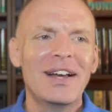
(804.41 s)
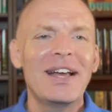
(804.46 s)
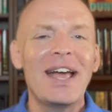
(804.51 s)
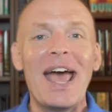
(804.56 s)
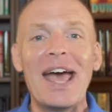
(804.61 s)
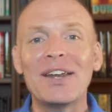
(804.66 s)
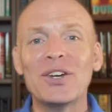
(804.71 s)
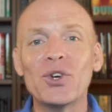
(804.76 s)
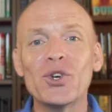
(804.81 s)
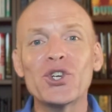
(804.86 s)

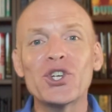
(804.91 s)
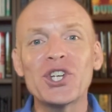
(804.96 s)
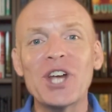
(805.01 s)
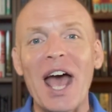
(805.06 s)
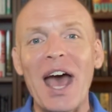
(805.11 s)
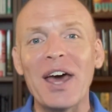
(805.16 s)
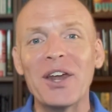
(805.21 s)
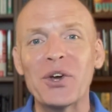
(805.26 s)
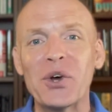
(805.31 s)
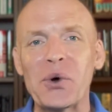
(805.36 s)
Ender's
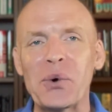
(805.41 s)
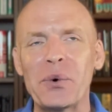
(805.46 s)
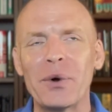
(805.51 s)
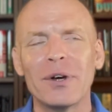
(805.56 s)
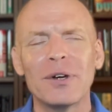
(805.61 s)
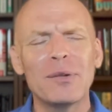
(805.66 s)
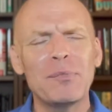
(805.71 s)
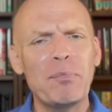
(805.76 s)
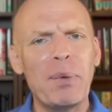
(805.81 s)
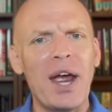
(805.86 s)
Shadow,
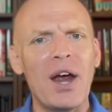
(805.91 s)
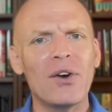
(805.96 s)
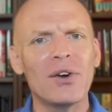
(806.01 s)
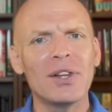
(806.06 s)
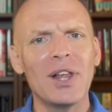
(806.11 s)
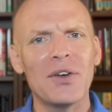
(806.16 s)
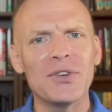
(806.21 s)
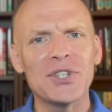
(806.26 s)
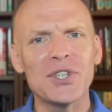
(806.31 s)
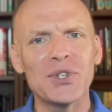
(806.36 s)

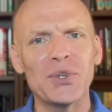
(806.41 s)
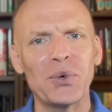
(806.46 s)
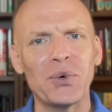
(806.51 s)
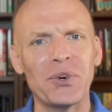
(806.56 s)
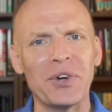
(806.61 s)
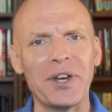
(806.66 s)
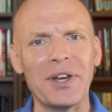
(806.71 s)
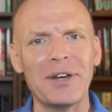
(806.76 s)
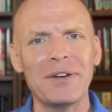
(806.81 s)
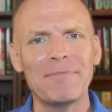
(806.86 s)
parallel
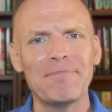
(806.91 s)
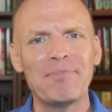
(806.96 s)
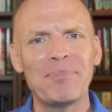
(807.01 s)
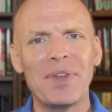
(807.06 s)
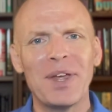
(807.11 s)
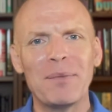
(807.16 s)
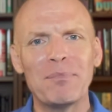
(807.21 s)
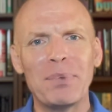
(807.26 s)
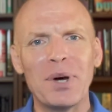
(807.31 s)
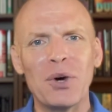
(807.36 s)
story.
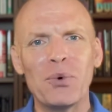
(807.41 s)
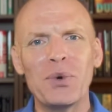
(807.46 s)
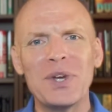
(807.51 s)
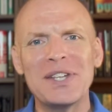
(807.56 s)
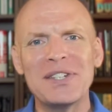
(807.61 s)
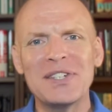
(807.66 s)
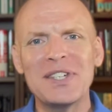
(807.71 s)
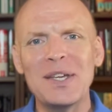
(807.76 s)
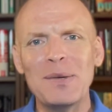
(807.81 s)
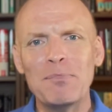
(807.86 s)
But we
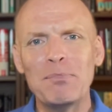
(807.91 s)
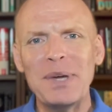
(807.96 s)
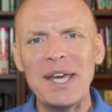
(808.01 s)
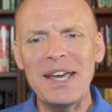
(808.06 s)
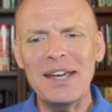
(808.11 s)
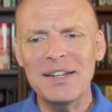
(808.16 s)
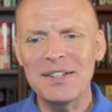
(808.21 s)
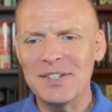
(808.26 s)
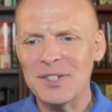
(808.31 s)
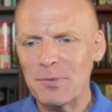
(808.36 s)
see
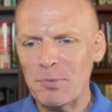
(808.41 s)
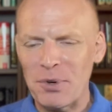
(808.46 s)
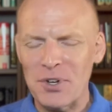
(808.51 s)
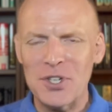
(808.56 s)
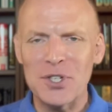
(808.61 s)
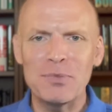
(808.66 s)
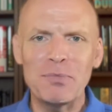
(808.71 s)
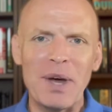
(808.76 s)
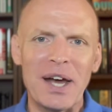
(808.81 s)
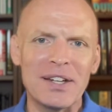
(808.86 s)
Bean's
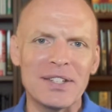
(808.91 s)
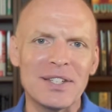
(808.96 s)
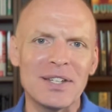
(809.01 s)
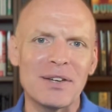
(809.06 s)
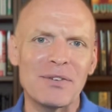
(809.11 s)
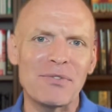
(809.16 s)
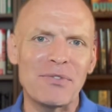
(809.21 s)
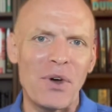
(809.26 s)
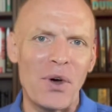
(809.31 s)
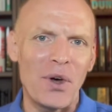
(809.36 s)

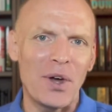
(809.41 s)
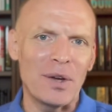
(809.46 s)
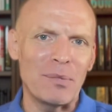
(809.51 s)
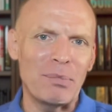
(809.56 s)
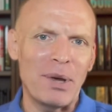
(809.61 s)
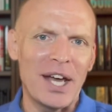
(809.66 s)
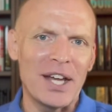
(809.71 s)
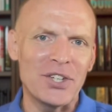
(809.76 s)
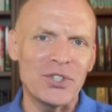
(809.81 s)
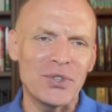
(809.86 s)
perspective on
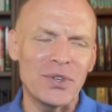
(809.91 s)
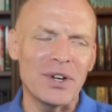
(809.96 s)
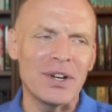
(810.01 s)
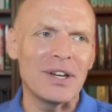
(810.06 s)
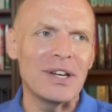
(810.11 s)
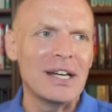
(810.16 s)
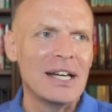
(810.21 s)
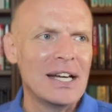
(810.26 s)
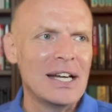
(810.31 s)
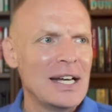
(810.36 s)
Petra.